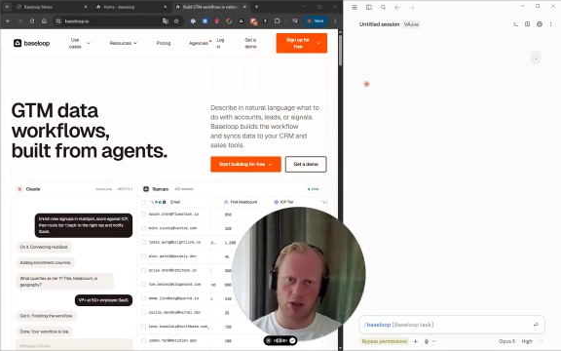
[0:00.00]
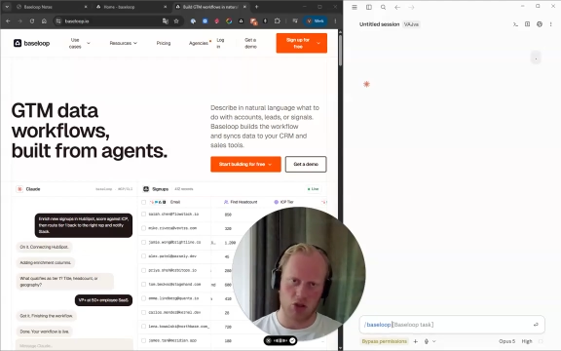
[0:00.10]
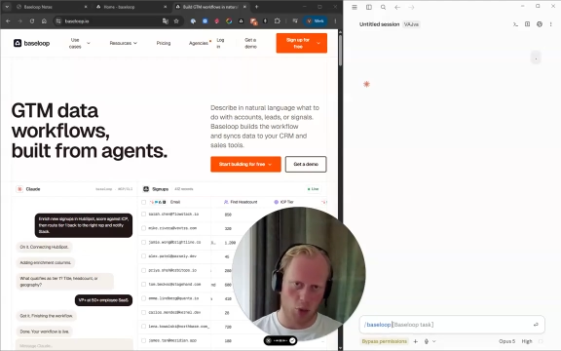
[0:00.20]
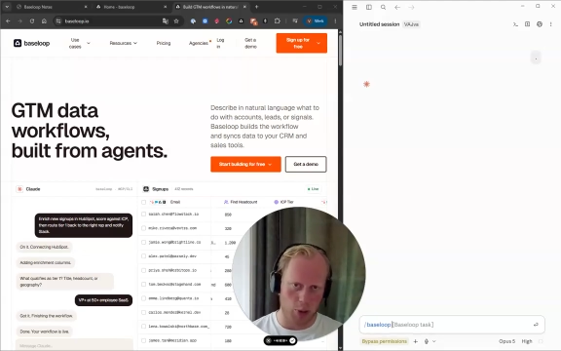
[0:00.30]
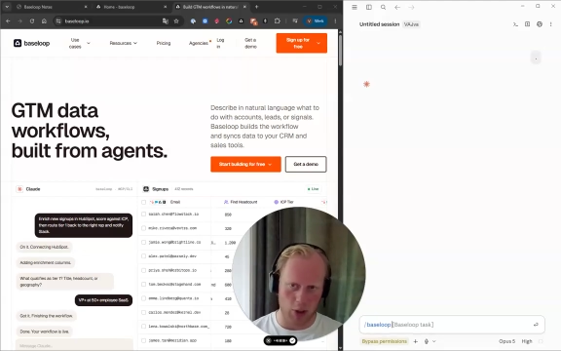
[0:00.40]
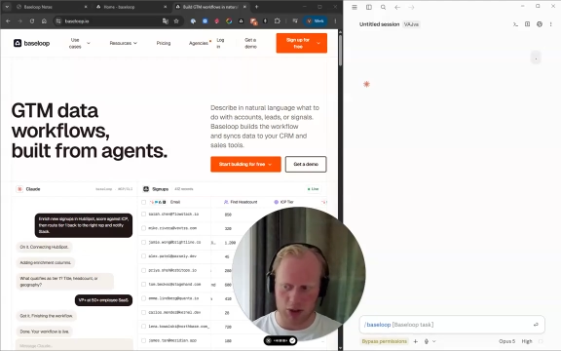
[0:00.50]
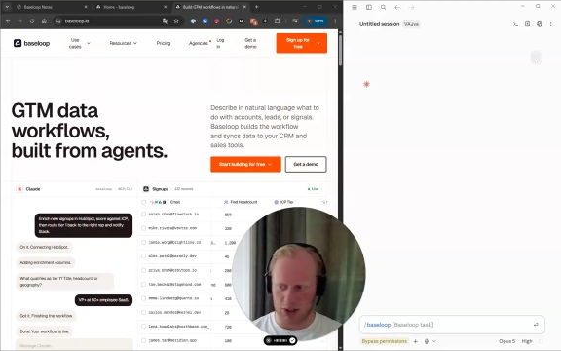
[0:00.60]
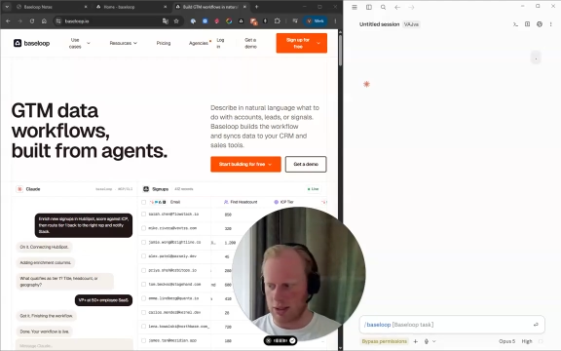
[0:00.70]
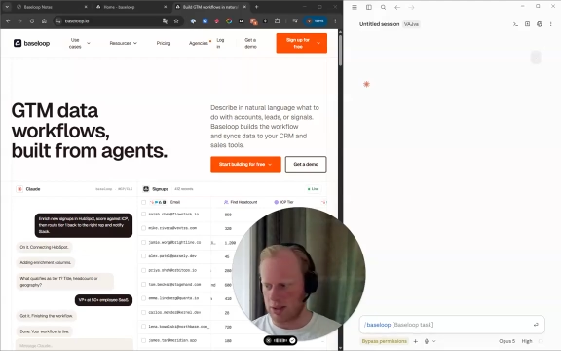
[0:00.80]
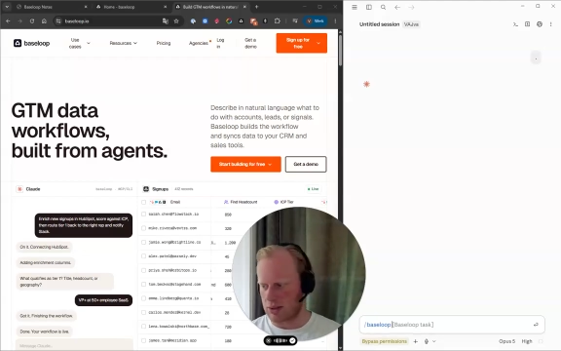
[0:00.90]
job
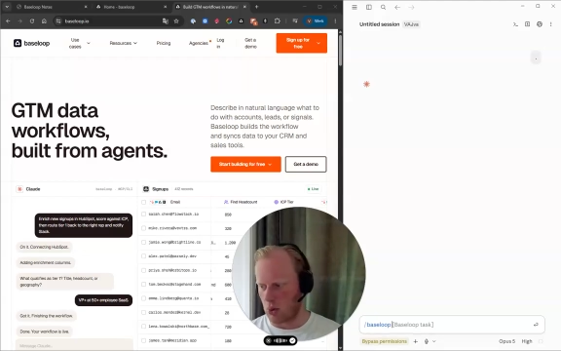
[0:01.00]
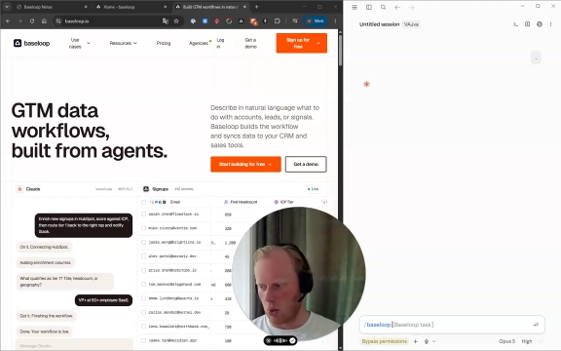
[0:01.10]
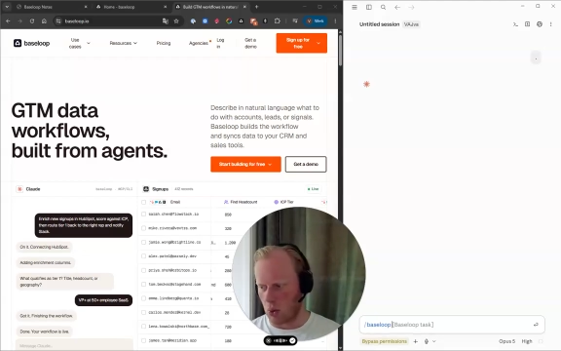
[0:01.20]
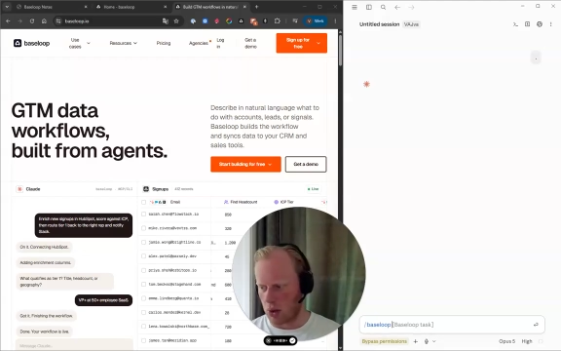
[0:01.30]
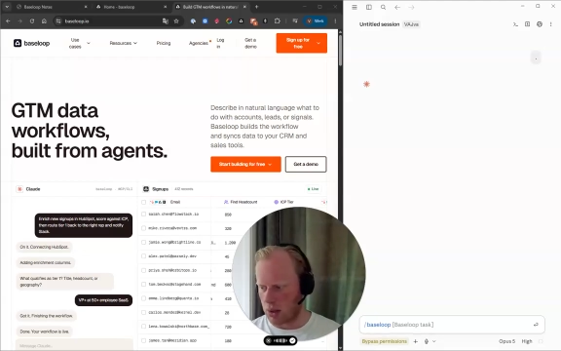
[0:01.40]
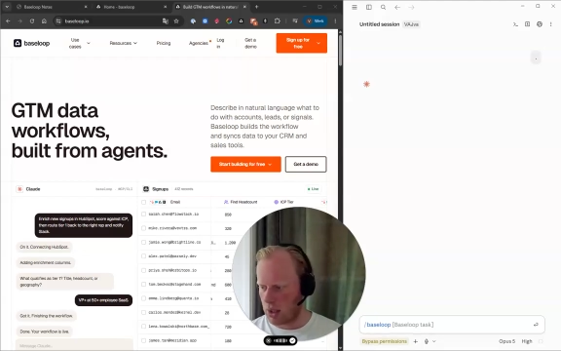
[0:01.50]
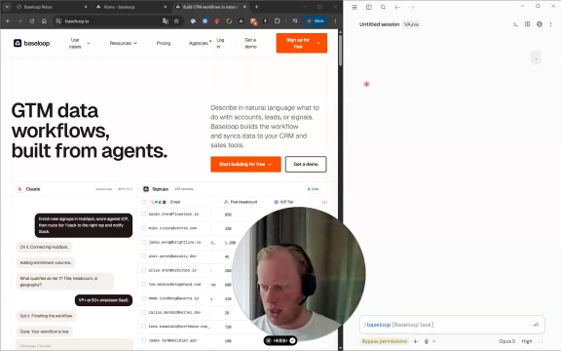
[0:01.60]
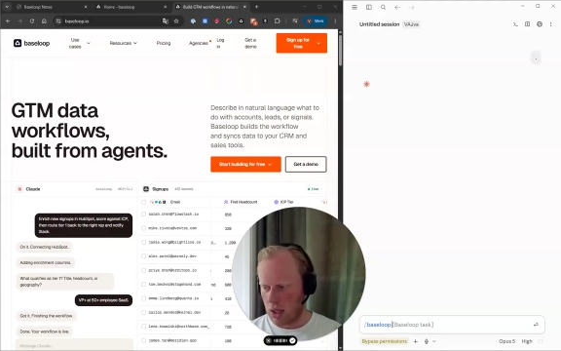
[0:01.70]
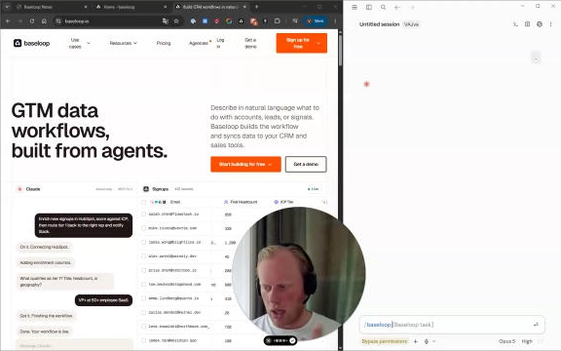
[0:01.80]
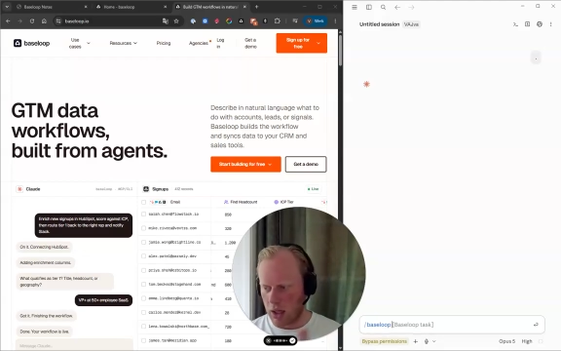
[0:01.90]
postings, or
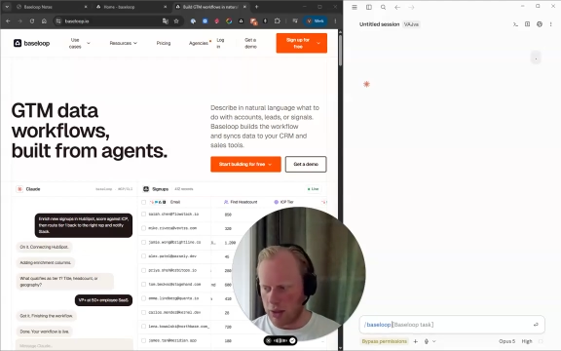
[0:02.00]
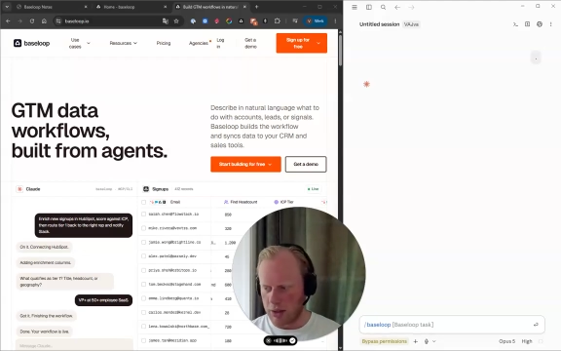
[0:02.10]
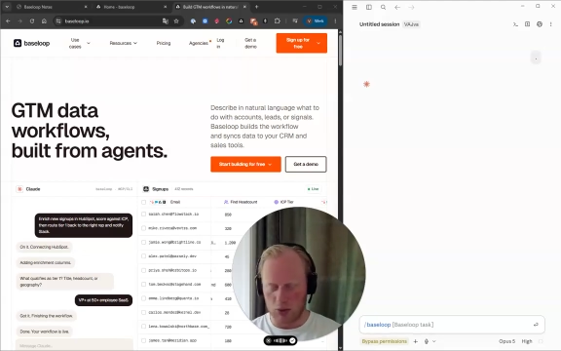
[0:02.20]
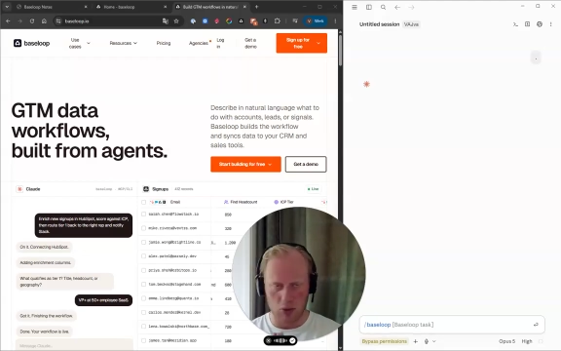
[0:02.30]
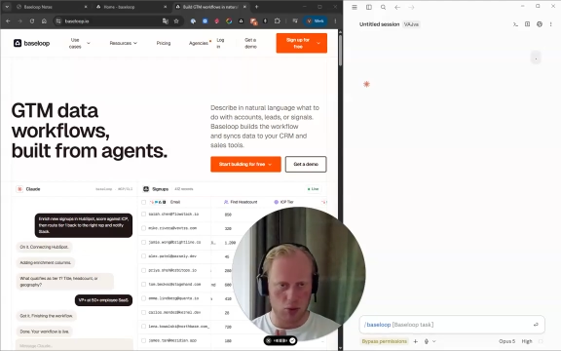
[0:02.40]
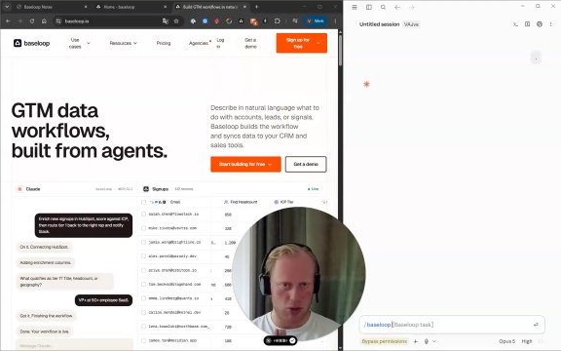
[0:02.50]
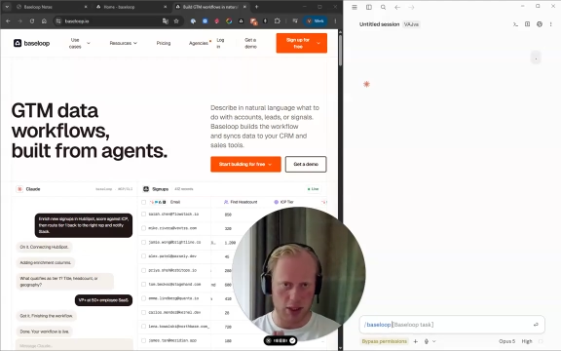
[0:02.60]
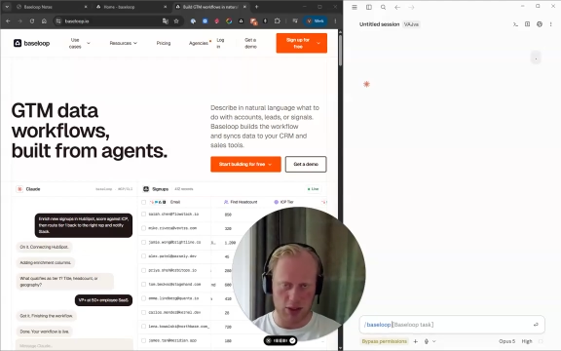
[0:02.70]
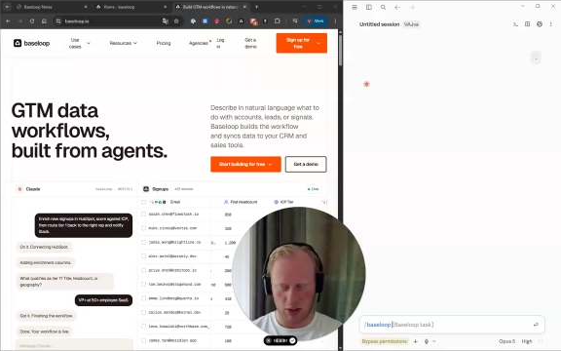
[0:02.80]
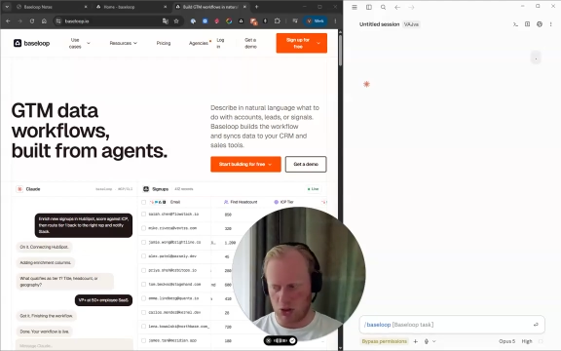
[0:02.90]
new tools they
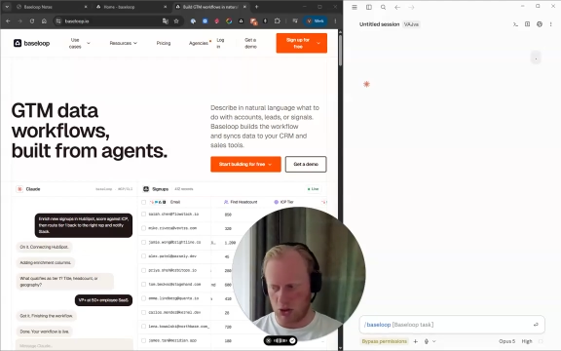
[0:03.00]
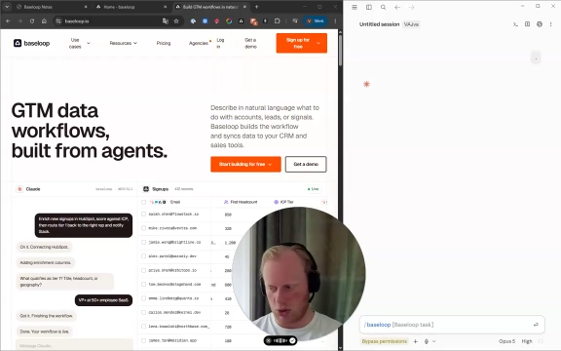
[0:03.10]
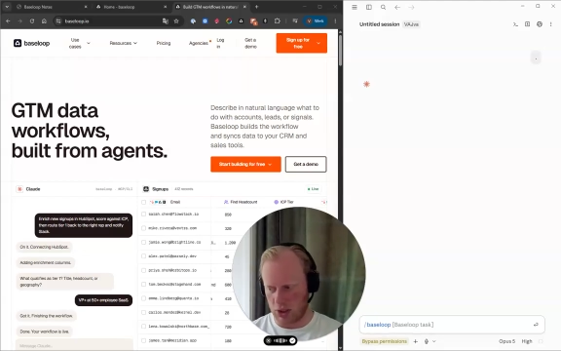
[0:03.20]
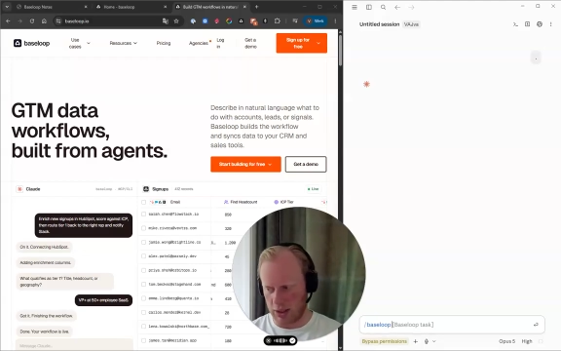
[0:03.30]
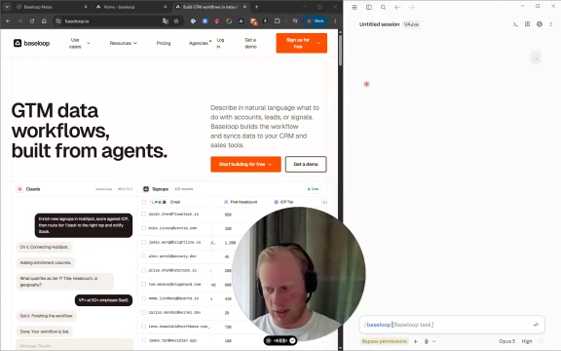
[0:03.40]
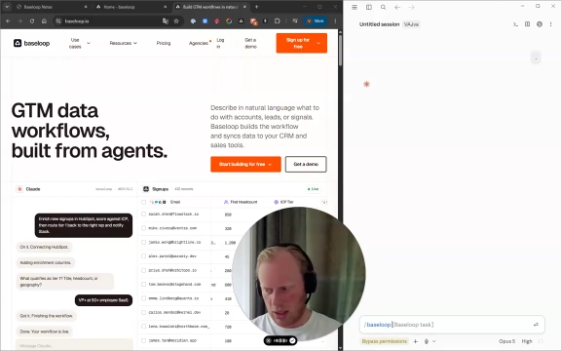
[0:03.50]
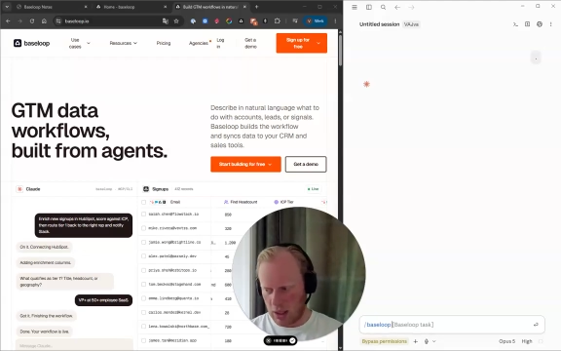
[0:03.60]
started using,